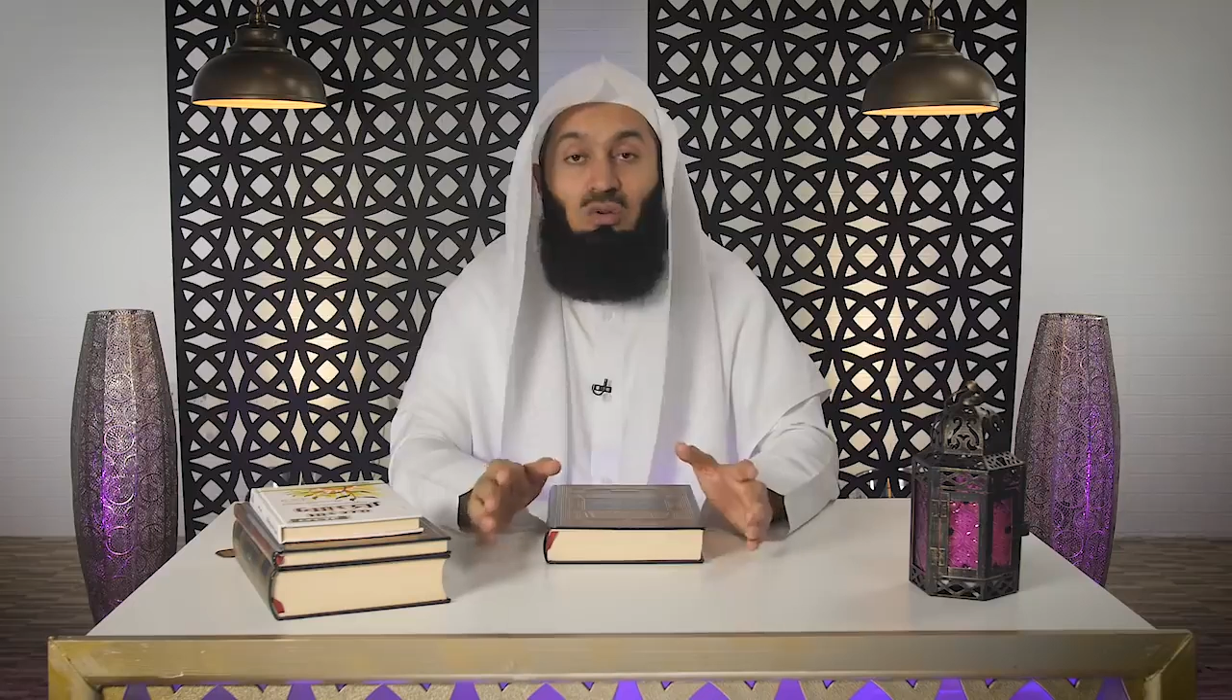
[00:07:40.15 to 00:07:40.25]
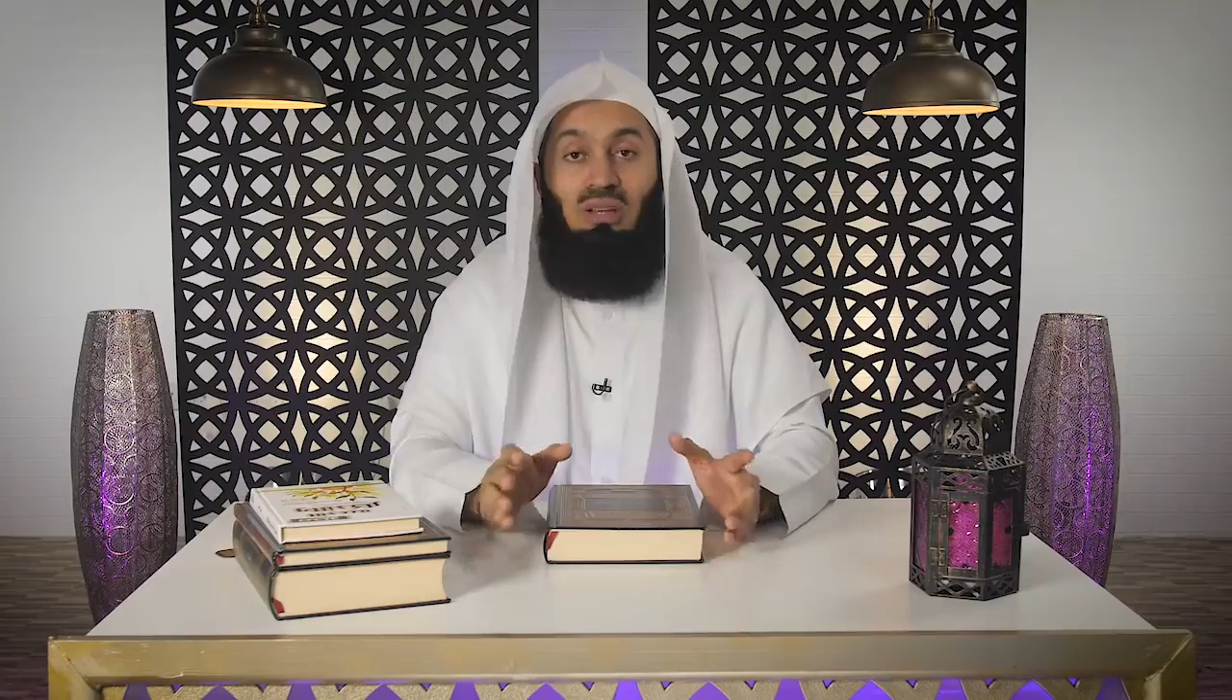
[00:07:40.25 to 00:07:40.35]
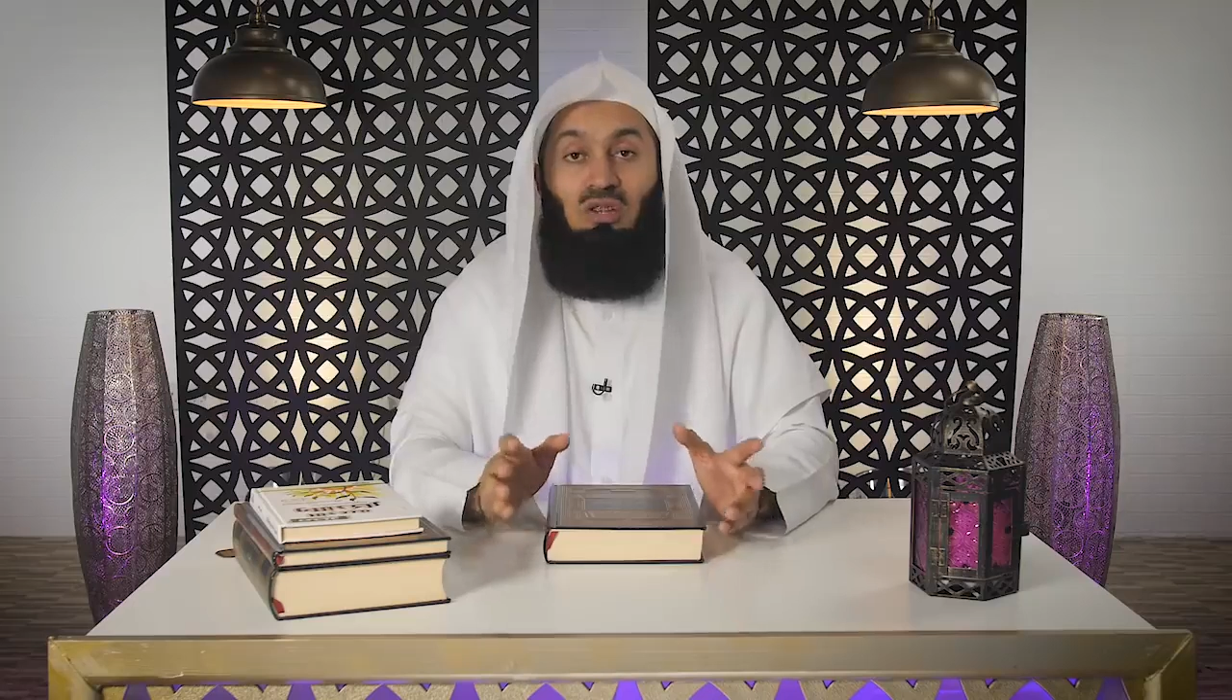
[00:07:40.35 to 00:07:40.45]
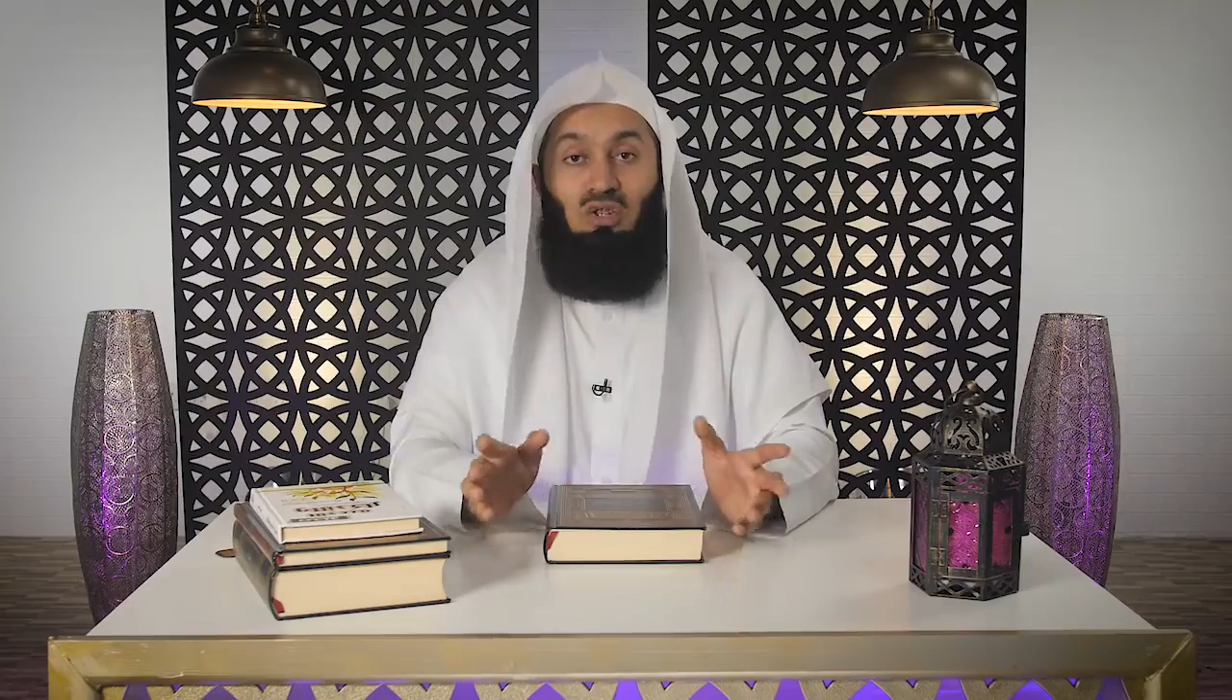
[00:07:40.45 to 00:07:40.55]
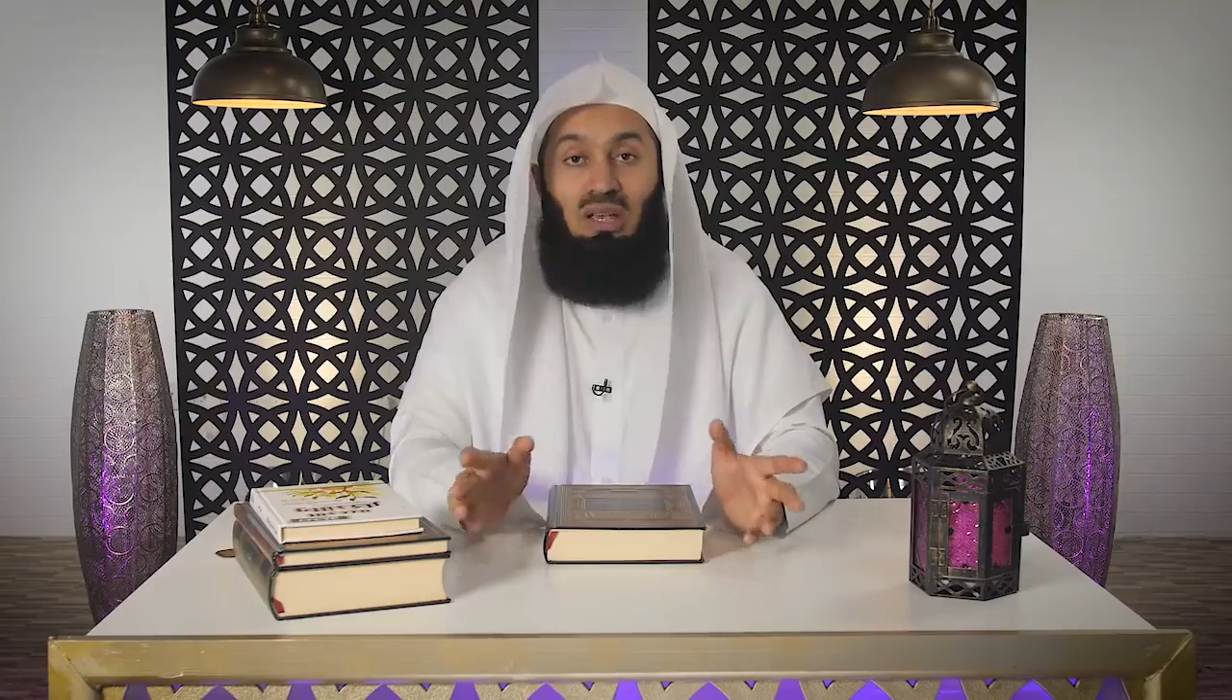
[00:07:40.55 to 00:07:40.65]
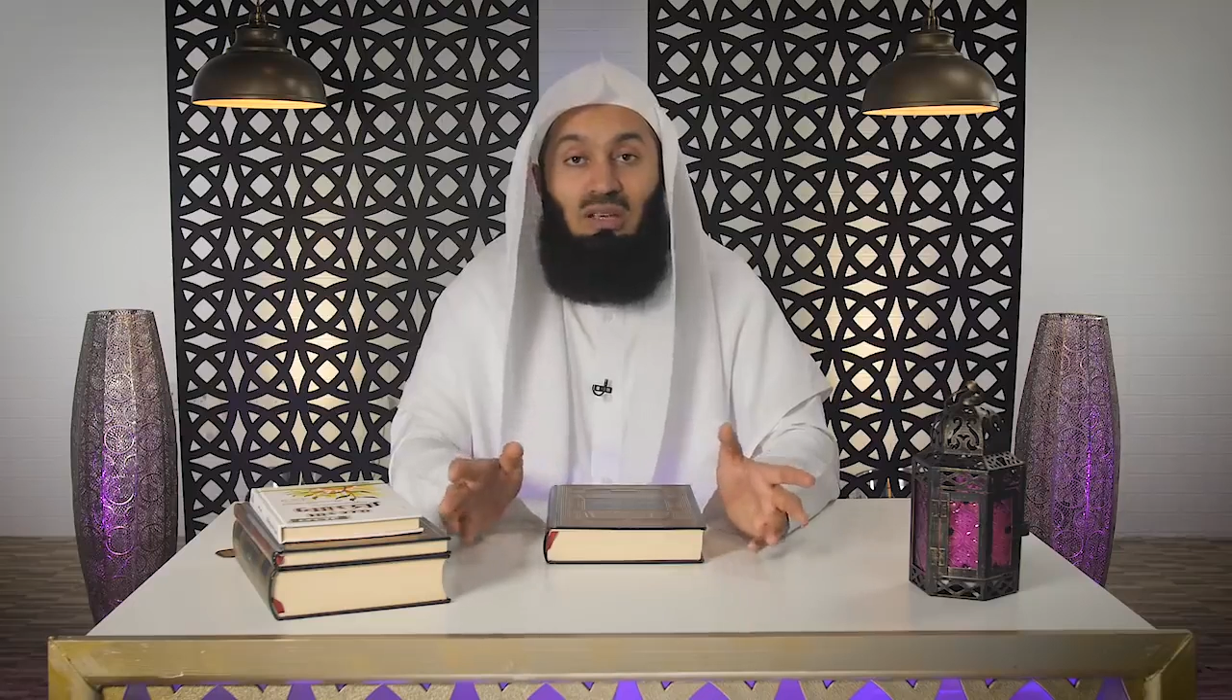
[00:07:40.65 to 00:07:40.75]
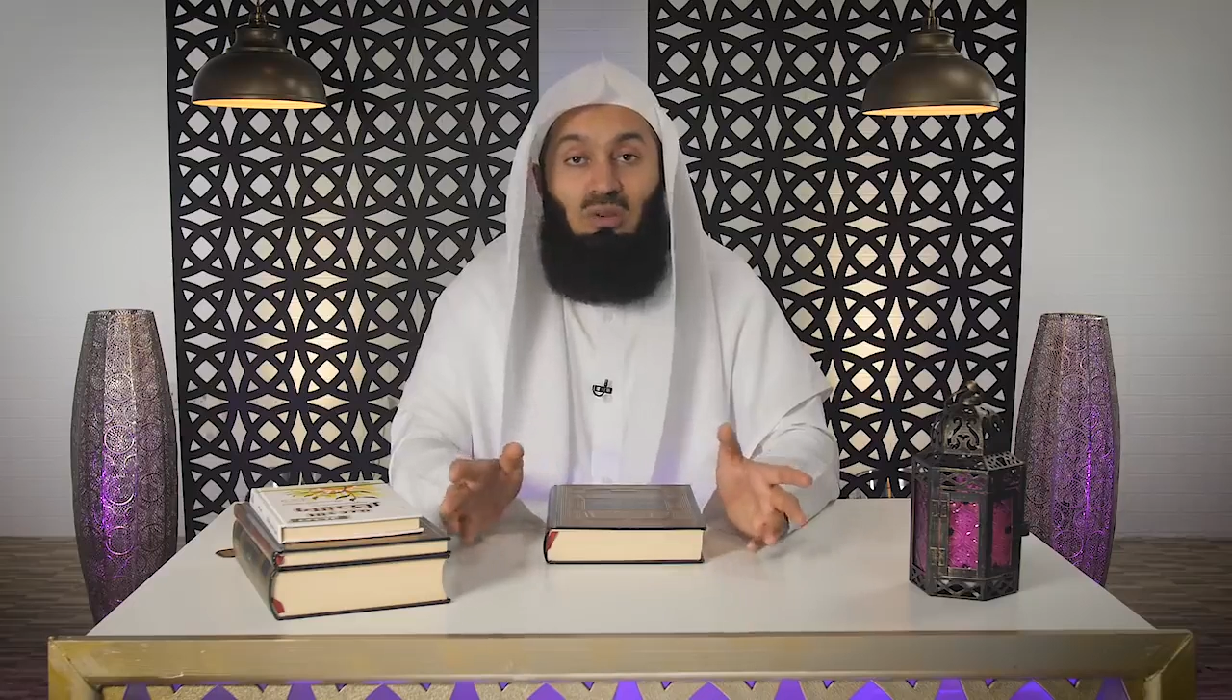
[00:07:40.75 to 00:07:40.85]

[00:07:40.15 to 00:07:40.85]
you can check,